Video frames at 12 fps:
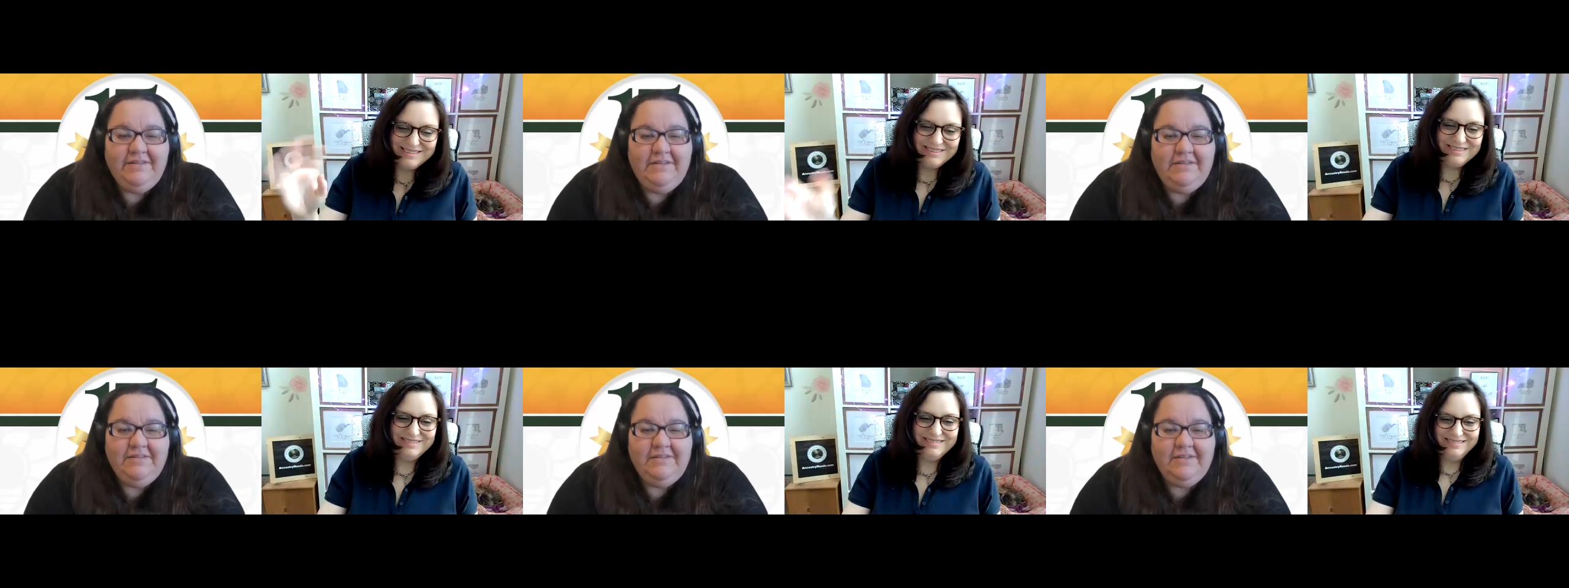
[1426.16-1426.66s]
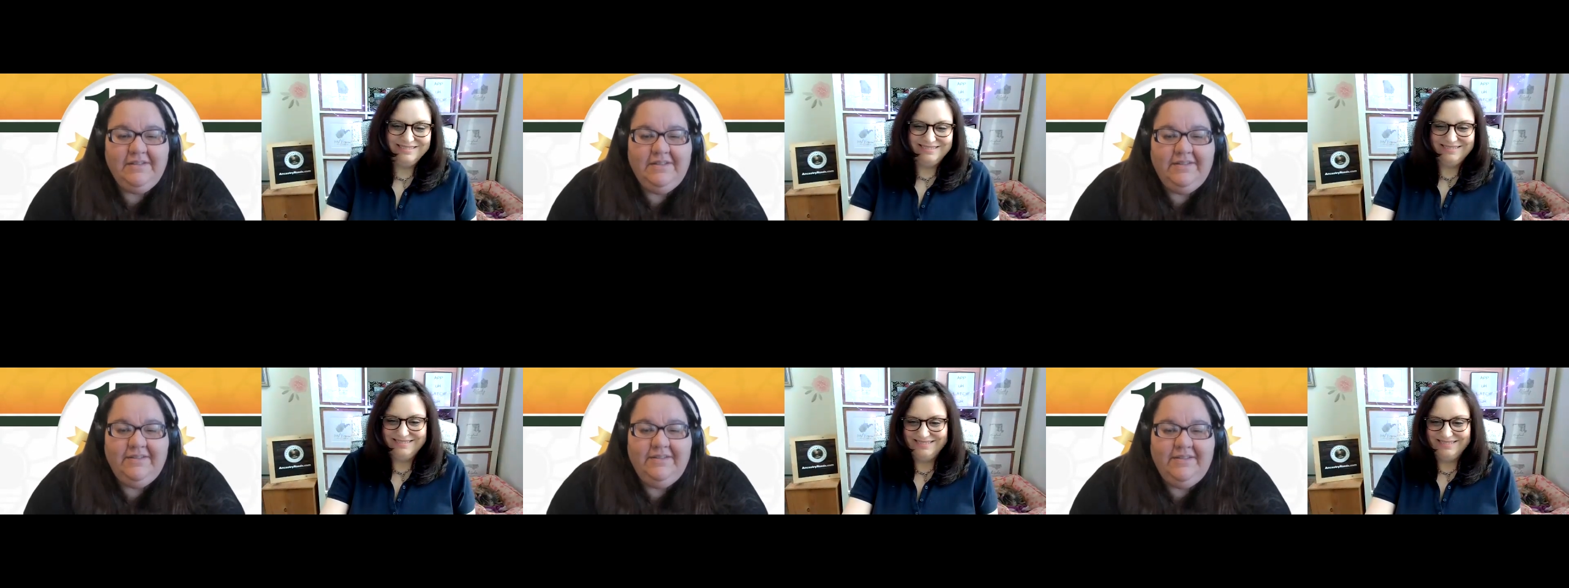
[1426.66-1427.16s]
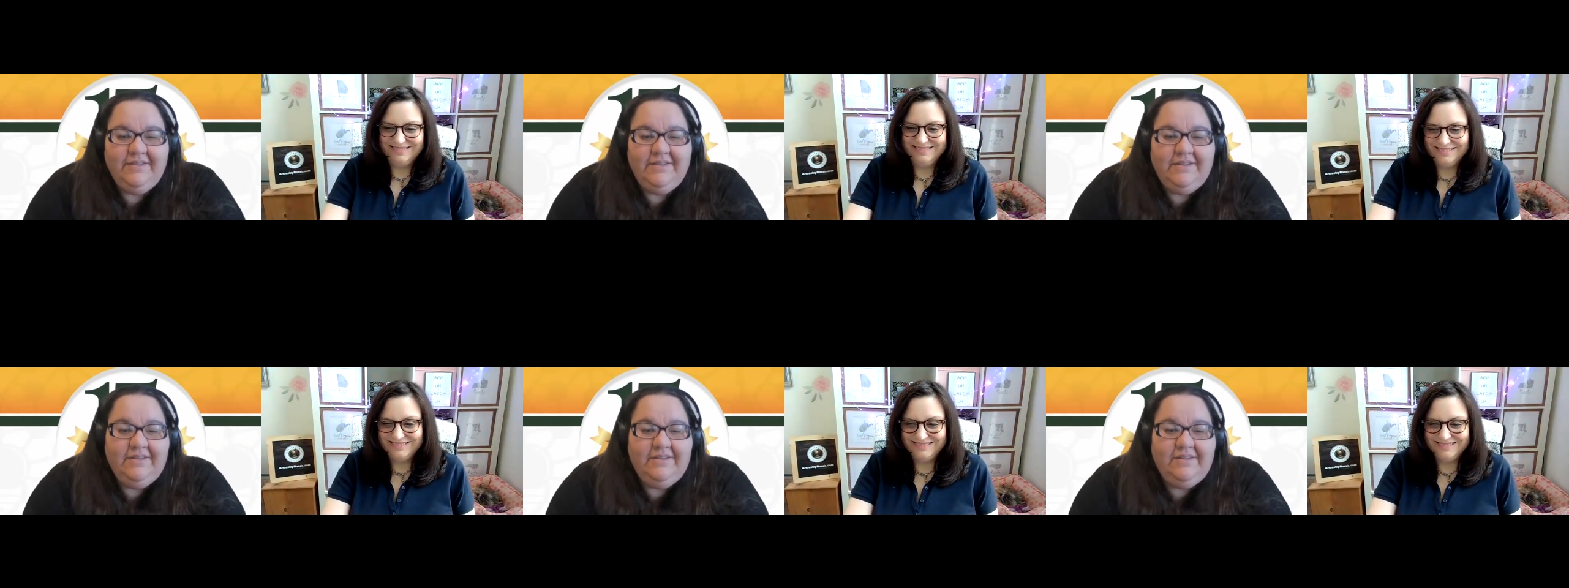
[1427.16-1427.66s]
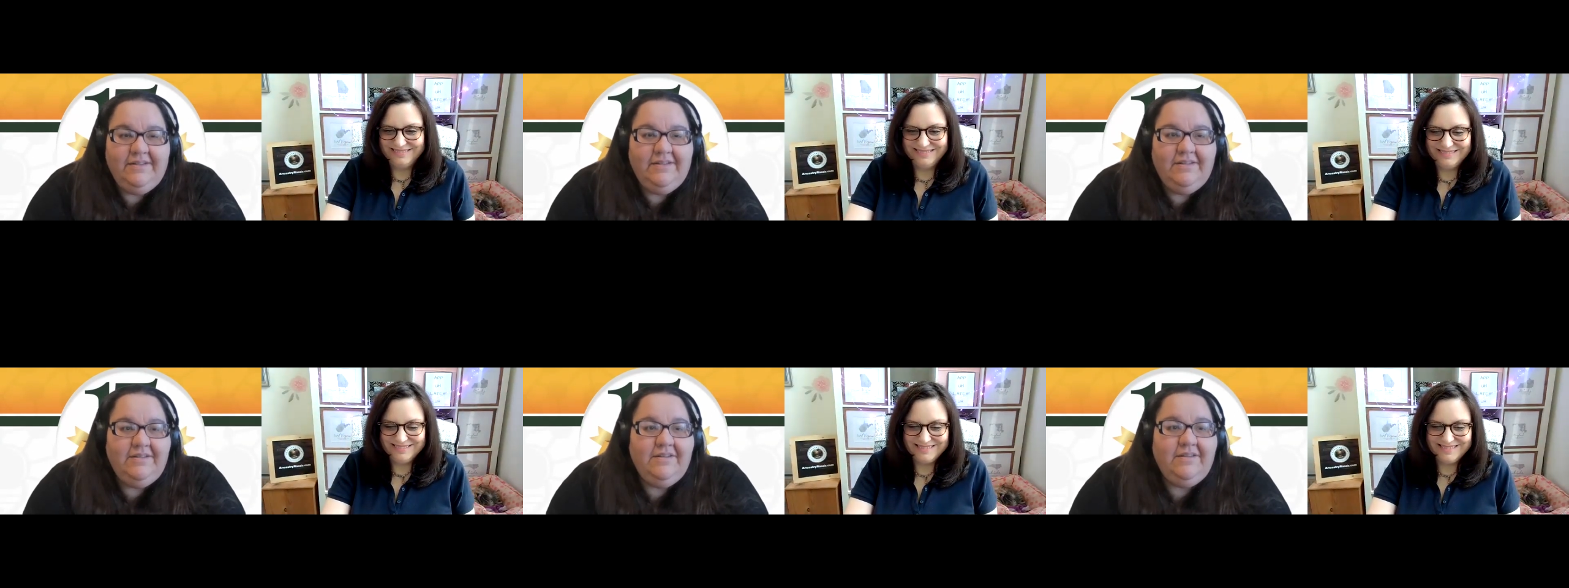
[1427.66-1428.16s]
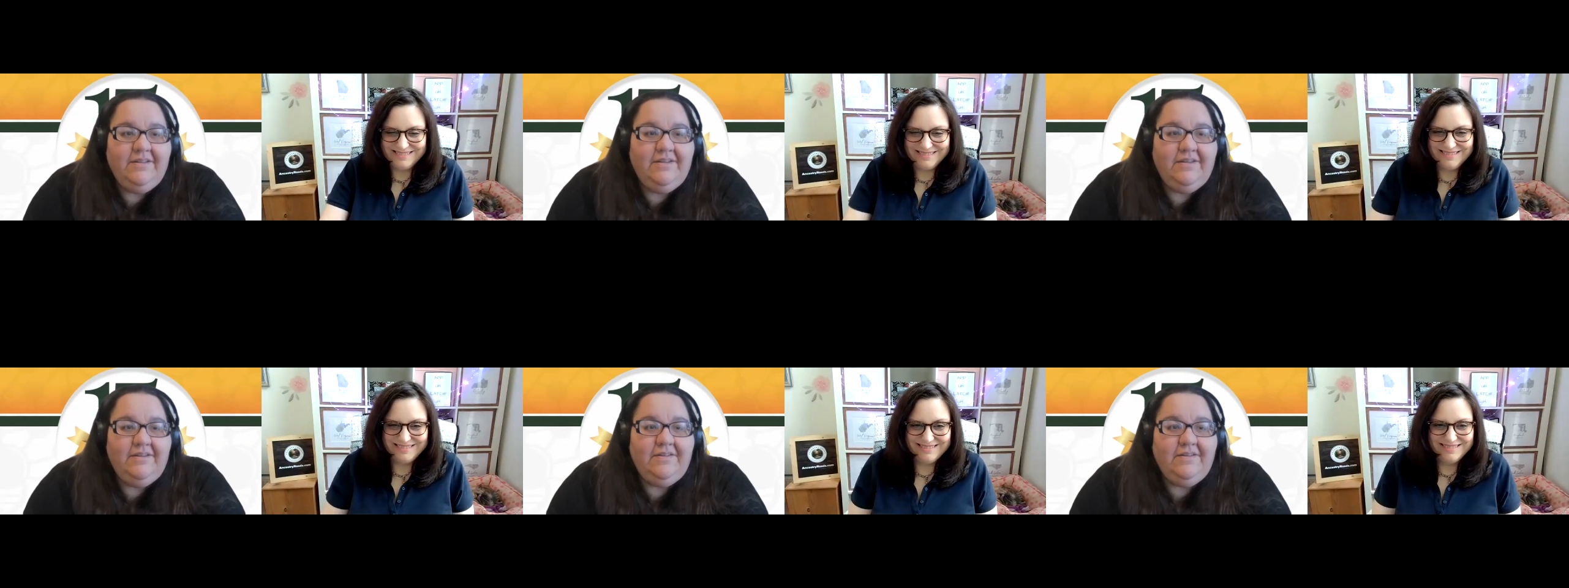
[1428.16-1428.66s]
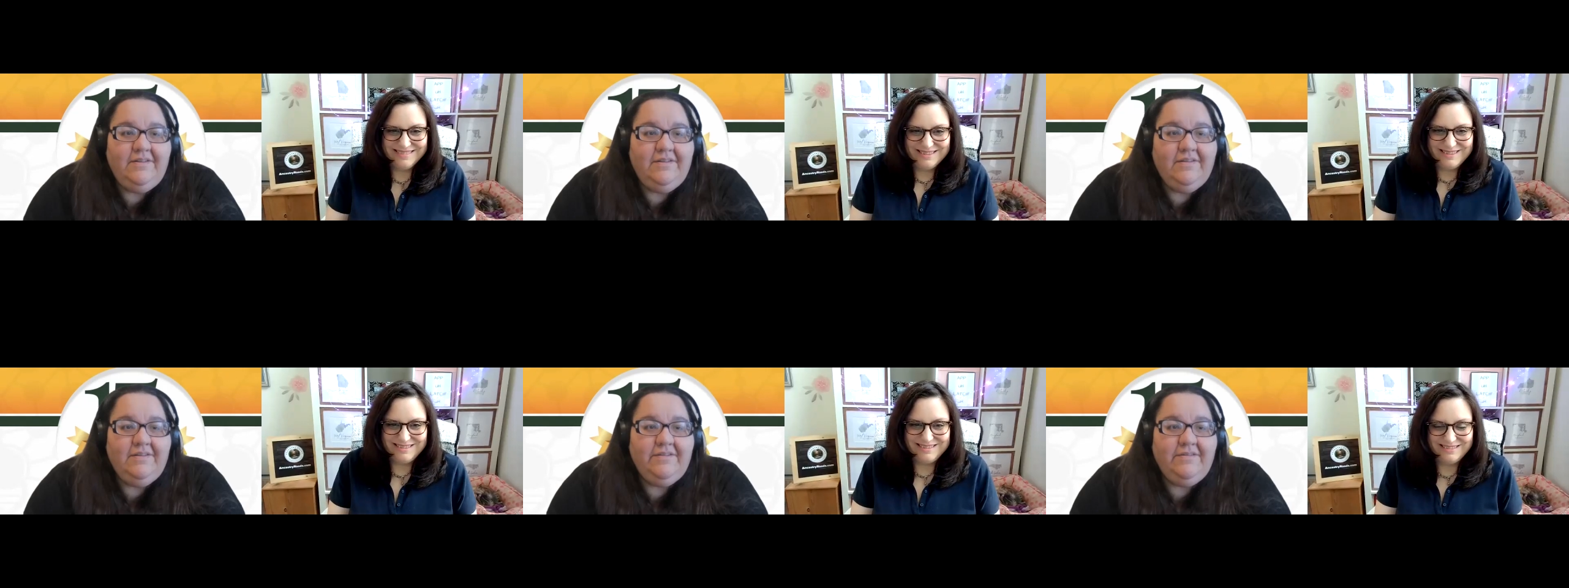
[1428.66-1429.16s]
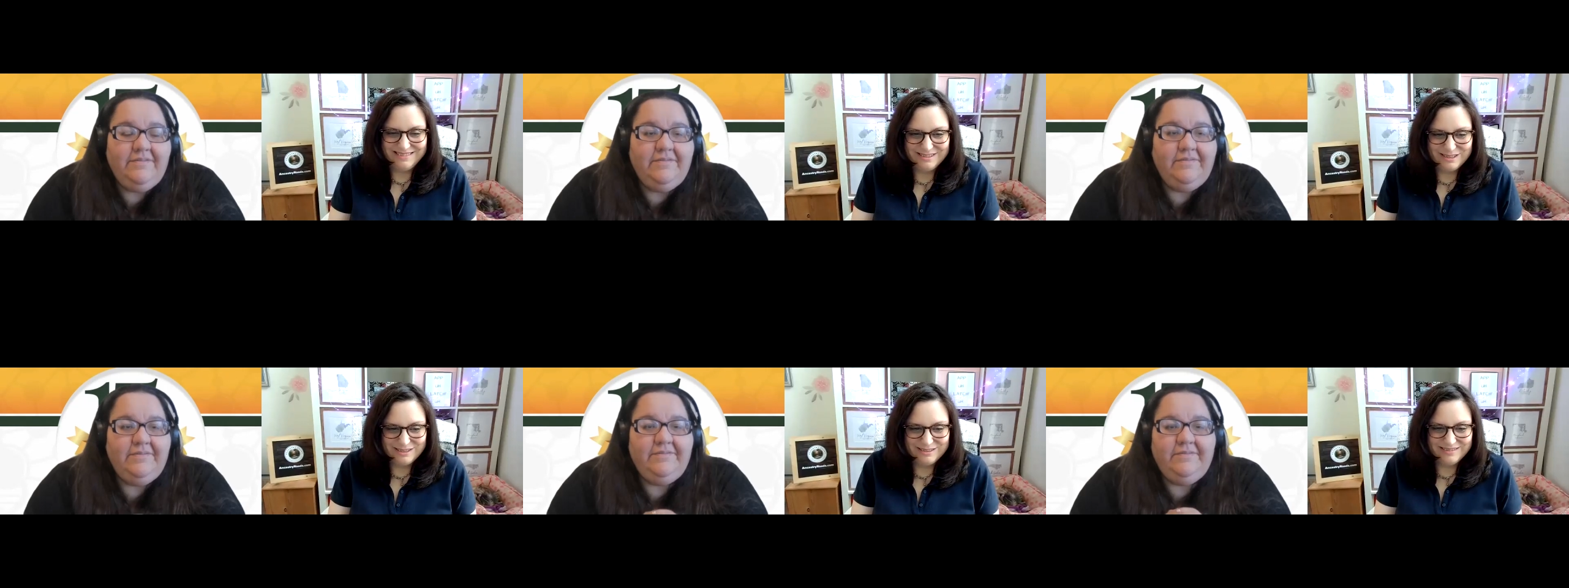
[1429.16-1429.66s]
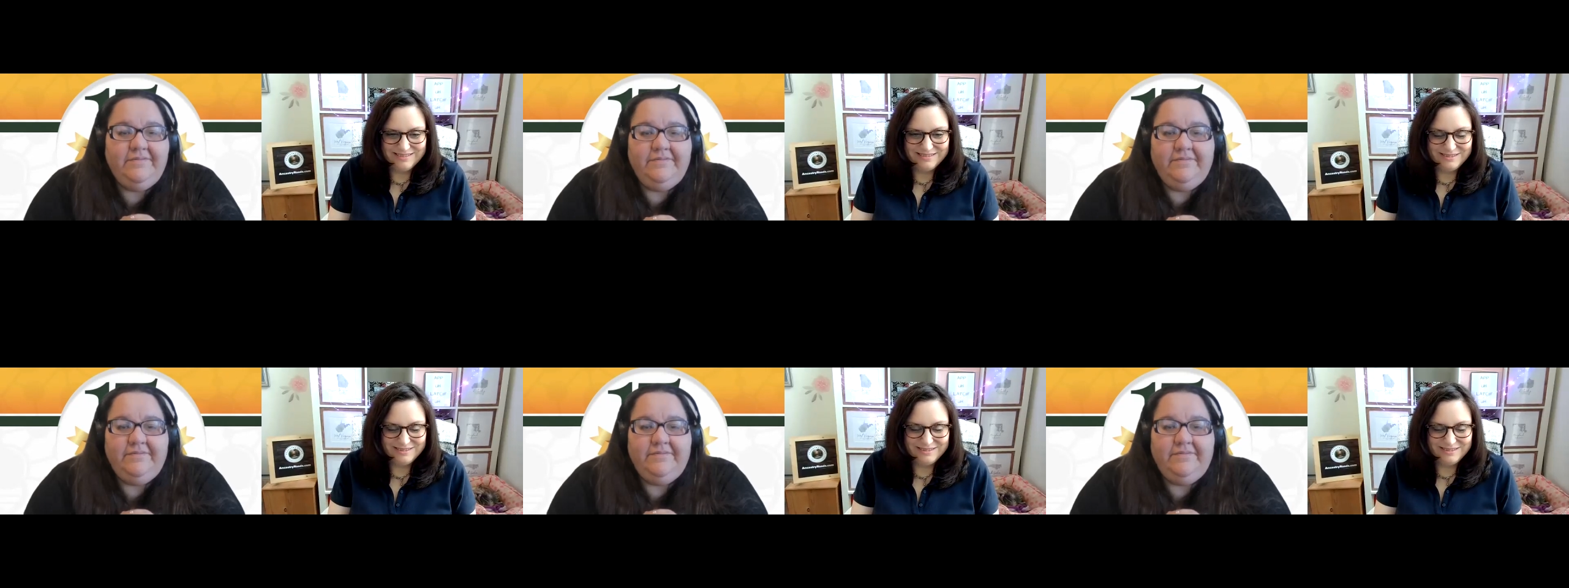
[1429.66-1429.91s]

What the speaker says: Nothing is said.